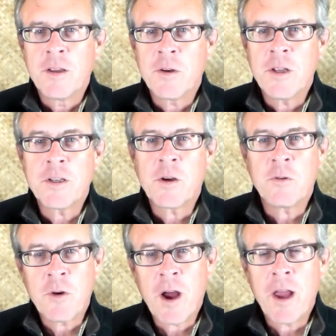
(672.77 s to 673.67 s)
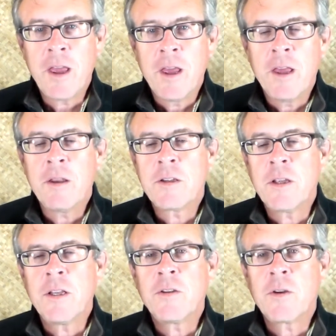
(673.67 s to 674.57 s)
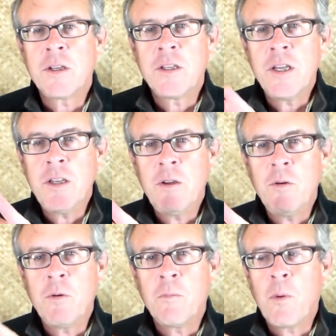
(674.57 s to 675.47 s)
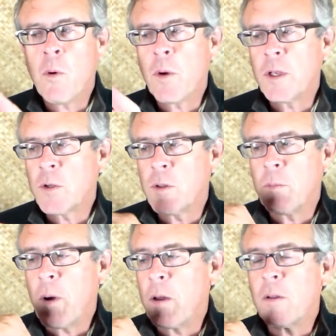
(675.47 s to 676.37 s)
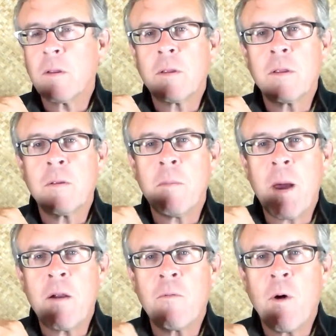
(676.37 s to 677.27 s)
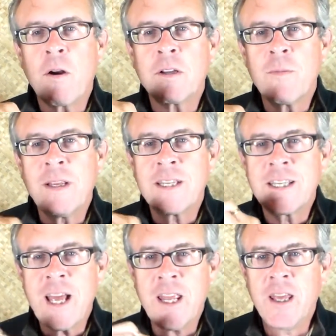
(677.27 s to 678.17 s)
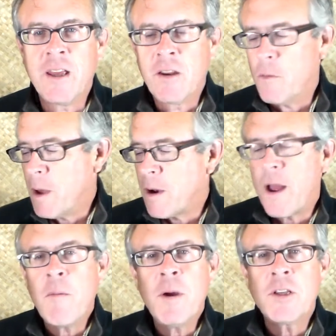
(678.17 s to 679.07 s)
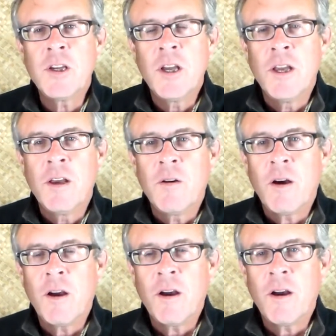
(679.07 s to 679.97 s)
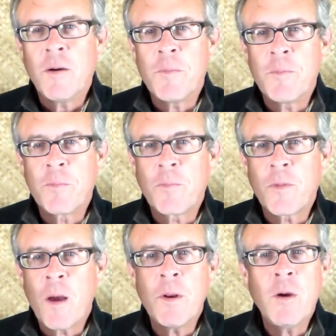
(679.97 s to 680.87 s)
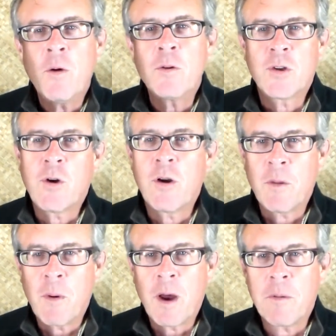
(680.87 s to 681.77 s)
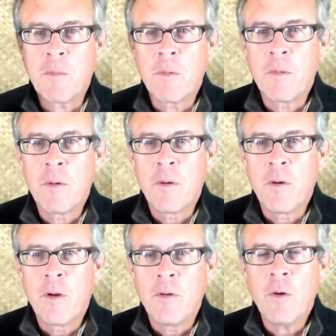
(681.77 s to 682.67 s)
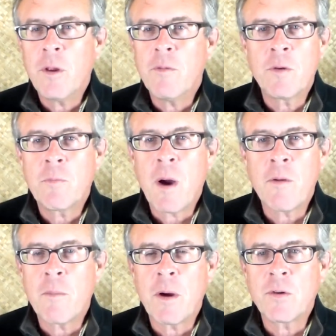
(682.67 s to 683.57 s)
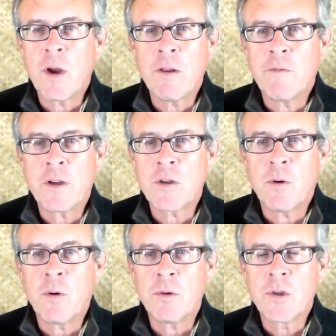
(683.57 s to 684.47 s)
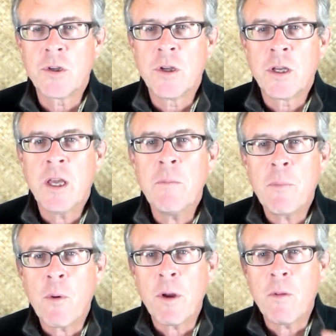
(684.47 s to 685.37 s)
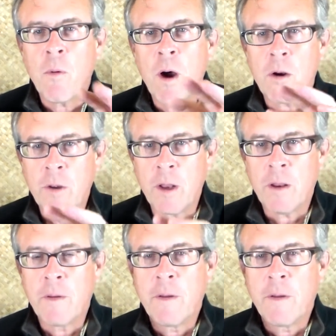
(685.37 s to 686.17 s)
so it doesn't go dry. It's, it's to continue pouring so the bottle, the, the amount of water remains steady, no matter how much, uh, how many holes there are in the bottom. Don't even bother about trying to fix the holes. Keep pouring the water in.